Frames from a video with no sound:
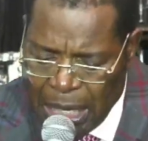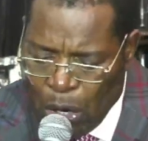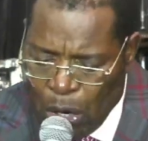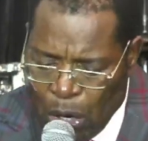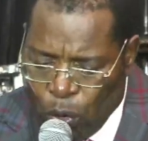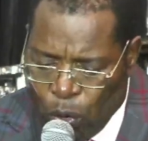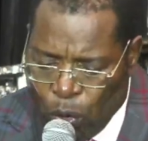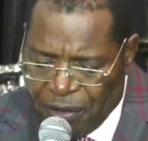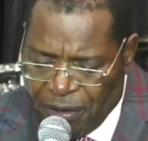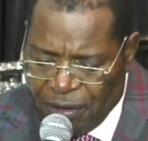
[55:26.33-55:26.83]

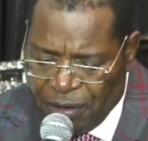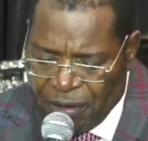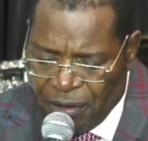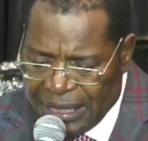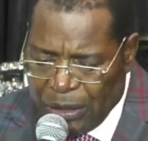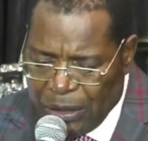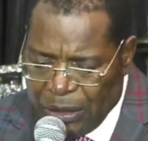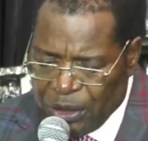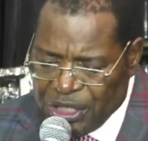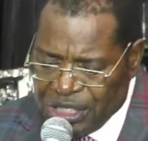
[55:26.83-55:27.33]
whom the
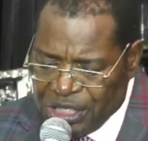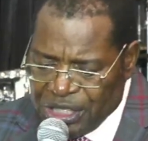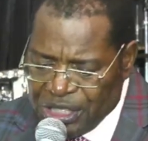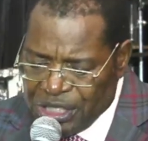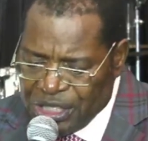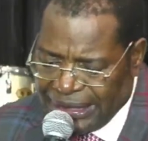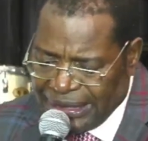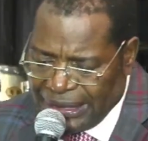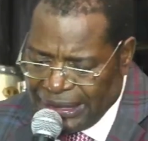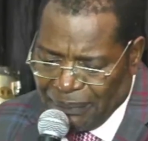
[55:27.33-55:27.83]
Father will send
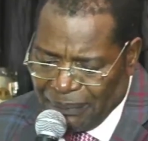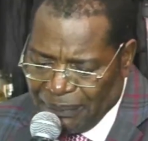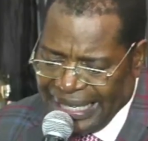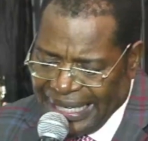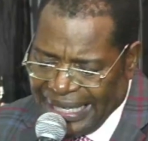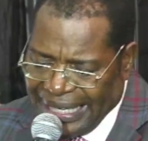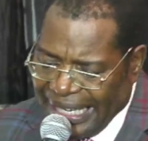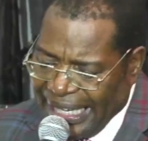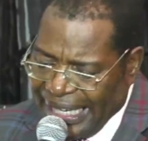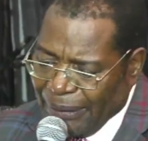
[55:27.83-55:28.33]
in my
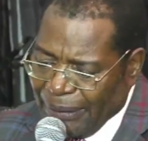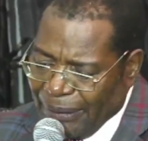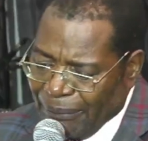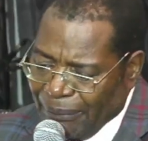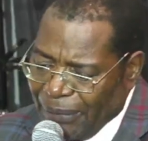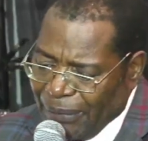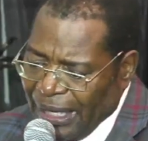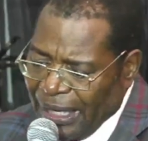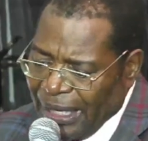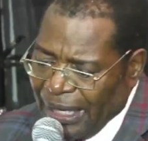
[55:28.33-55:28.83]
name
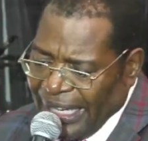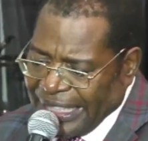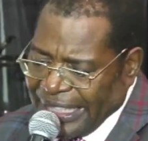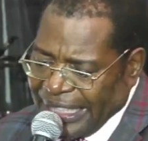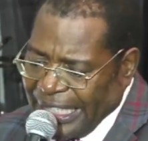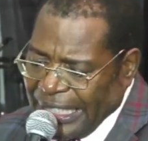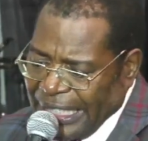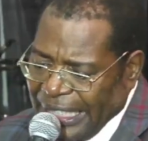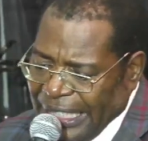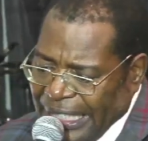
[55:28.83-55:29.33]
and
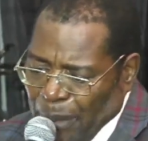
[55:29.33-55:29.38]
in my